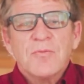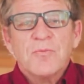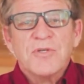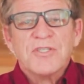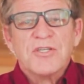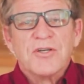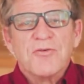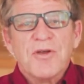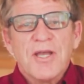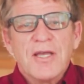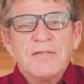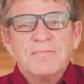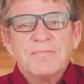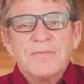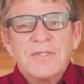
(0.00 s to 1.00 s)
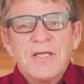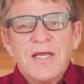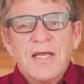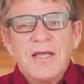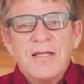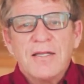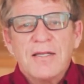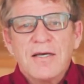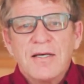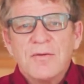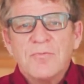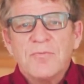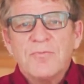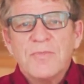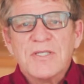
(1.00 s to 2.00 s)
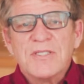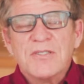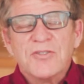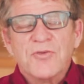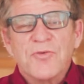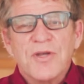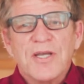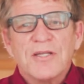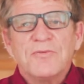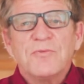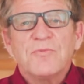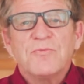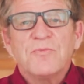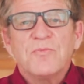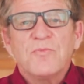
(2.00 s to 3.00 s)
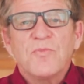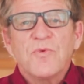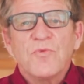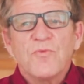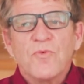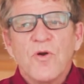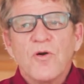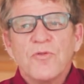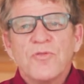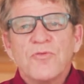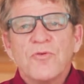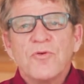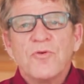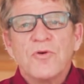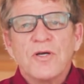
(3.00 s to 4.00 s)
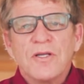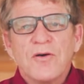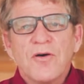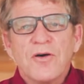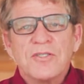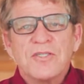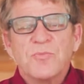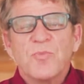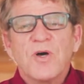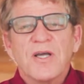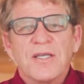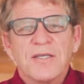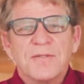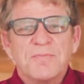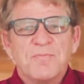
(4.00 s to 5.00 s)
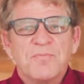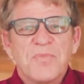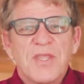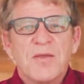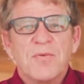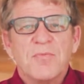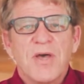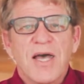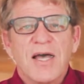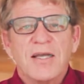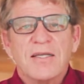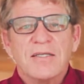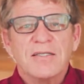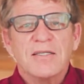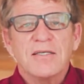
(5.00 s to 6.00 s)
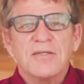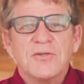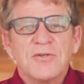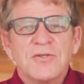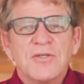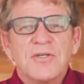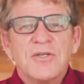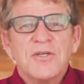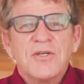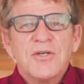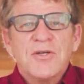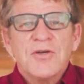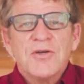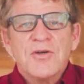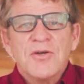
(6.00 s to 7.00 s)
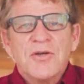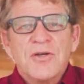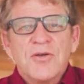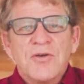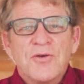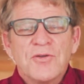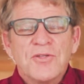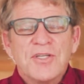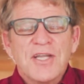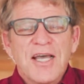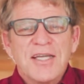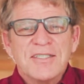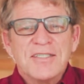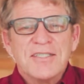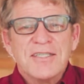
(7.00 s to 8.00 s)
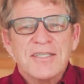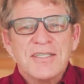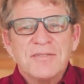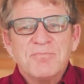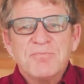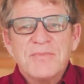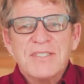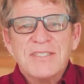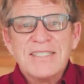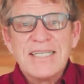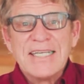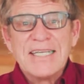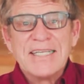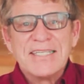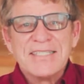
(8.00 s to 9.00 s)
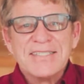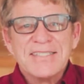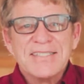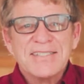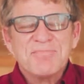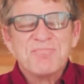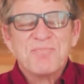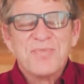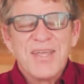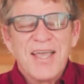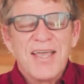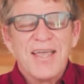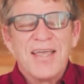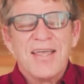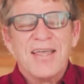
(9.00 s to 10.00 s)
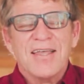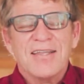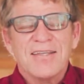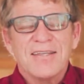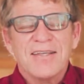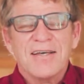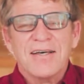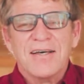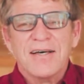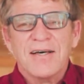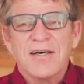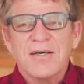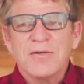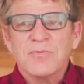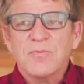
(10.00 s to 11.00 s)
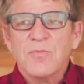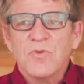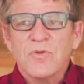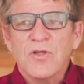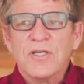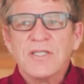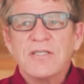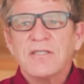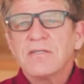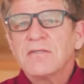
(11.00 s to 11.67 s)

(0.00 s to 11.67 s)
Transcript: Mr. Grant and Mrs. Grant rode through on a horse and buggy back in the early 19-teens and looked